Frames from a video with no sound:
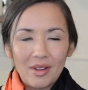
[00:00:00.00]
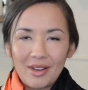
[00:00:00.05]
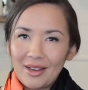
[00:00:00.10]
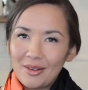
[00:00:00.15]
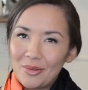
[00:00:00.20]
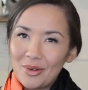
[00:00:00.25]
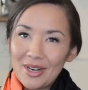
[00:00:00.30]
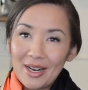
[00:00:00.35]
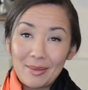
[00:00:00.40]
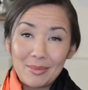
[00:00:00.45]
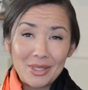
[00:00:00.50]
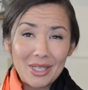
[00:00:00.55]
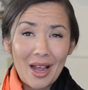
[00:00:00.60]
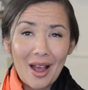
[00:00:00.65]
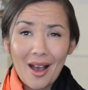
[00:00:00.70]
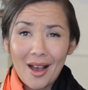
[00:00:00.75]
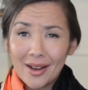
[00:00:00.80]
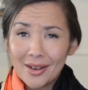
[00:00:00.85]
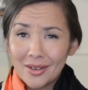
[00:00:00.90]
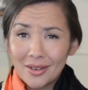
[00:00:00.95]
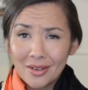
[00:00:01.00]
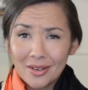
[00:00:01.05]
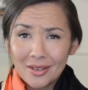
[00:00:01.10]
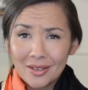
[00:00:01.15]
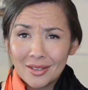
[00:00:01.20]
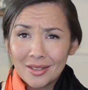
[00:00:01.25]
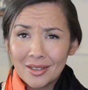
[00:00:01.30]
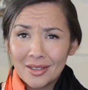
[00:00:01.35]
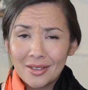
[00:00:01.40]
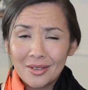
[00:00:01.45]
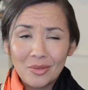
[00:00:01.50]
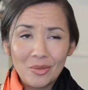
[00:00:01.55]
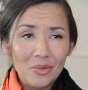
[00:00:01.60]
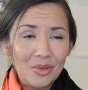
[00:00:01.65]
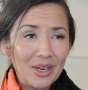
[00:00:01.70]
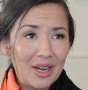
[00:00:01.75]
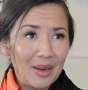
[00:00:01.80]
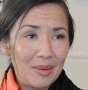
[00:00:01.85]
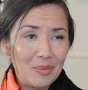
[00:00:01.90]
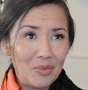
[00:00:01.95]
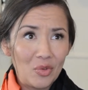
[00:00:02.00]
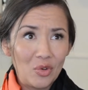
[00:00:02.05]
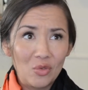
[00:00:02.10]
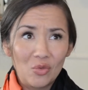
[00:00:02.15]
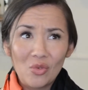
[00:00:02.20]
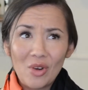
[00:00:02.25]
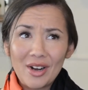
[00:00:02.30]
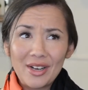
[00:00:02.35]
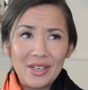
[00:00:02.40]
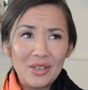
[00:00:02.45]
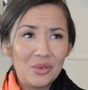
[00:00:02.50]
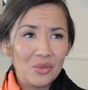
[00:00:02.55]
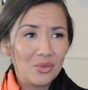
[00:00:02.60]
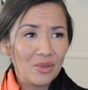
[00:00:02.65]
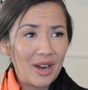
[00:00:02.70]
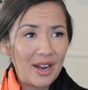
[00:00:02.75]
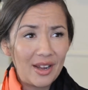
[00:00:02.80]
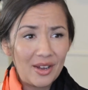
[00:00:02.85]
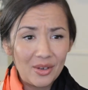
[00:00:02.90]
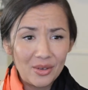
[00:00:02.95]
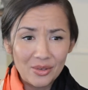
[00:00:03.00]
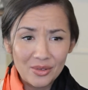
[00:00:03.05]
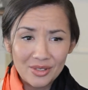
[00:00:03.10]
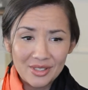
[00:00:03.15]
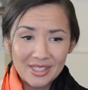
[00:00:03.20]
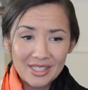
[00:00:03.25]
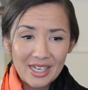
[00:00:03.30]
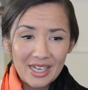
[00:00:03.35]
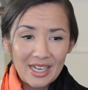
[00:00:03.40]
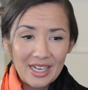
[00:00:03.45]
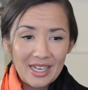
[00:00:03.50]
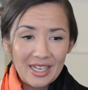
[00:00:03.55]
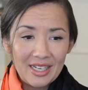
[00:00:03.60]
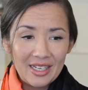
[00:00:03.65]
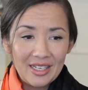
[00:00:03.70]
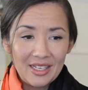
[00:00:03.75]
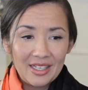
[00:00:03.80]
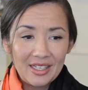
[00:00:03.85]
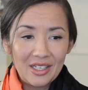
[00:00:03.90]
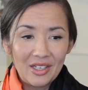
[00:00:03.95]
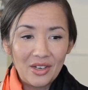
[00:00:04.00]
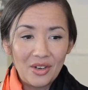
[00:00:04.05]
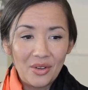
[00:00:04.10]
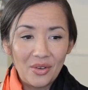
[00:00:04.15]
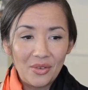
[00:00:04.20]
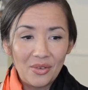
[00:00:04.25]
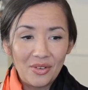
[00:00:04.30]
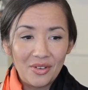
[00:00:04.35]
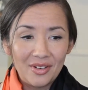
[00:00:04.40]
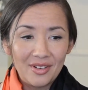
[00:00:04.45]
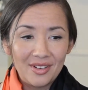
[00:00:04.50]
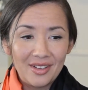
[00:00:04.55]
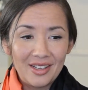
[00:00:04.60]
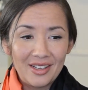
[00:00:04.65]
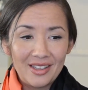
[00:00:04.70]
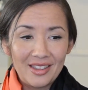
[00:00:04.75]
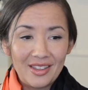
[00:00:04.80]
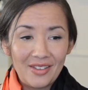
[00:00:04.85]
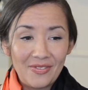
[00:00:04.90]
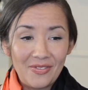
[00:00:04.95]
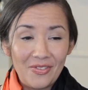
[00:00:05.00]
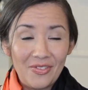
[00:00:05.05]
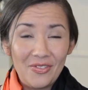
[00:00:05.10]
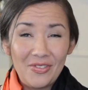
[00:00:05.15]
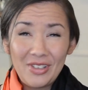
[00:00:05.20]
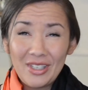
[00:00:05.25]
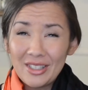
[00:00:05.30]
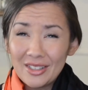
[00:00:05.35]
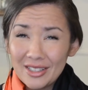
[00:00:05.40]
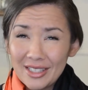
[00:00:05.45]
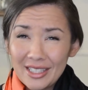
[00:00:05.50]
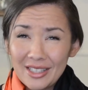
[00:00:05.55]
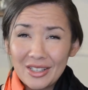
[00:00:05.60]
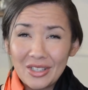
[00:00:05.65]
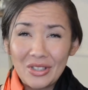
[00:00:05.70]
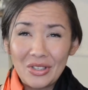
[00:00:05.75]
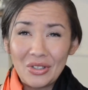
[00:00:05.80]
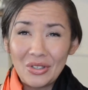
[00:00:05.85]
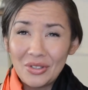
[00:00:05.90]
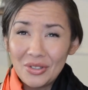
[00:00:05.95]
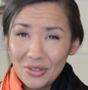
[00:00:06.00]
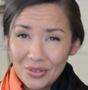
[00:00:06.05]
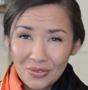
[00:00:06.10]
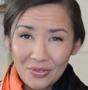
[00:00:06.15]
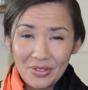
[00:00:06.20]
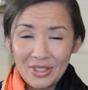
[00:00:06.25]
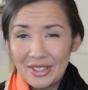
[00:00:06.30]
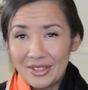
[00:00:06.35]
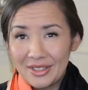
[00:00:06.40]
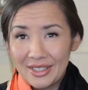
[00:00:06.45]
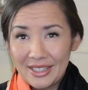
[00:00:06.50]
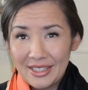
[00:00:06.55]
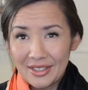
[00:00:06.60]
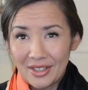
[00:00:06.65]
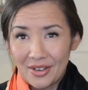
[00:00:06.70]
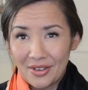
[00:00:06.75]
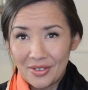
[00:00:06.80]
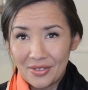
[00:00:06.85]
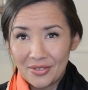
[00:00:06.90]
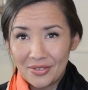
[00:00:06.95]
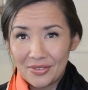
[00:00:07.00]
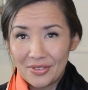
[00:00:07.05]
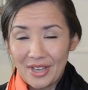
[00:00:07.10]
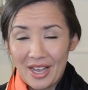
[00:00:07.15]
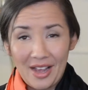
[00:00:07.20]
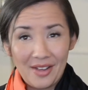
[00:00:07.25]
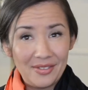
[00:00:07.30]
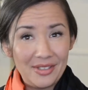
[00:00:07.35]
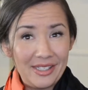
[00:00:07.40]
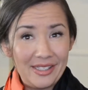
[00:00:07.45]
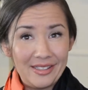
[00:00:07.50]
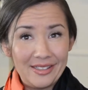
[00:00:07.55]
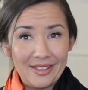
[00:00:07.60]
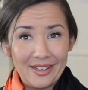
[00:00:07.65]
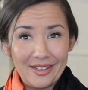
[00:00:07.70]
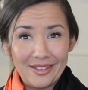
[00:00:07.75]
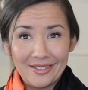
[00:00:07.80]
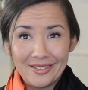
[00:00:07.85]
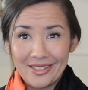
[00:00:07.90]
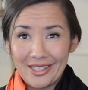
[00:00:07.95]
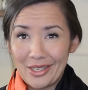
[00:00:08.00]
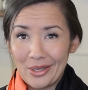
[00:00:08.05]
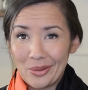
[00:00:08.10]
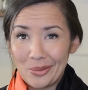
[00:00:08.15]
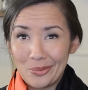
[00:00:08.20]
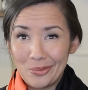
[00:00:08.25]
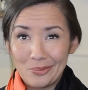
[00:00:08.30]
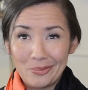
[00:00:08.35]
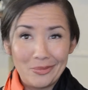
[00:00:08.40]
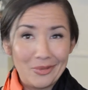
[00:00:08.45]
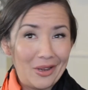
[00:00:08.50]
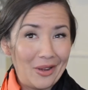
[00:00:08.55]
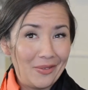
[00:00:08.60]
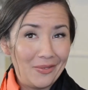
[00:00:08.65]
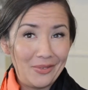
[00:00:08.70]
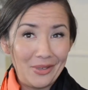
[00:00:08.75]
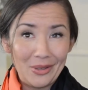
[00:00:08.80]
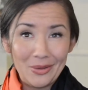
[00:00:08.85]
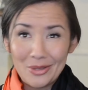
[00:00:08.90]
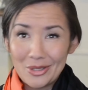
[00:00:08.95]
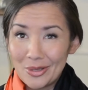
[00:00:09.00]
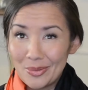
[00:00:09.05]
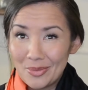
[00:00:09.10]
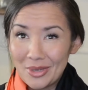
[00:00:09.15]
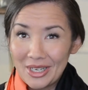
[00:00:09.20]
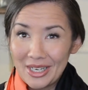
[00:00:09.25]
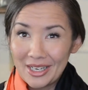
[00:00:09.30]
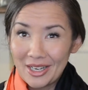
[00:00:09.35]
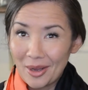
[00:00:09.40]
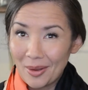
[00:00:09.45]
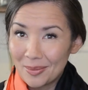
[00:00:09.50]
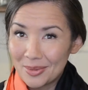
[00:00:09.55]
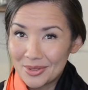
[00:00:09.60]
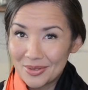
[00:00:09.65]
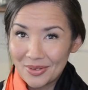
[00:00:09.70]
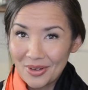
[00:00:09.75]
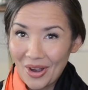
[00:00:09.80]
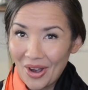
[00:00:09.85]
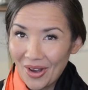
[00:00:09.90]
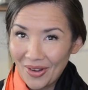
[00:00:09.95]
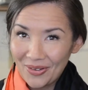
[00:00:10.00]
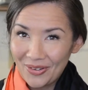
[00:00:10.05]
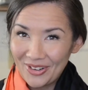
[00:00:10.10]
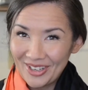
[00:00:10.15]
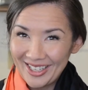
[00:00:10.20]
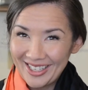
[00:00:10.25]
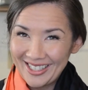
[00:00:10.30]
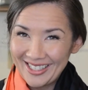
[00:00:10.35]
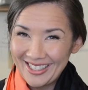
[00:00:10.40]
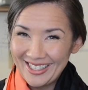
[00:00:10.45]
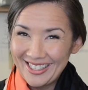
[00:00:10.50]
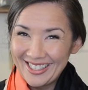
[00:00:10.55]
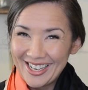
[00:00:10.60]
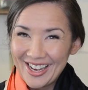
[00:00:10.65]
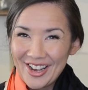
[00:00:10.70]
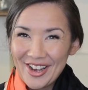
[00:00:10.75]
when I'm tired, when I'm running around, you know, the feeling, the good feeling of having, you know, a few too many cups of coffee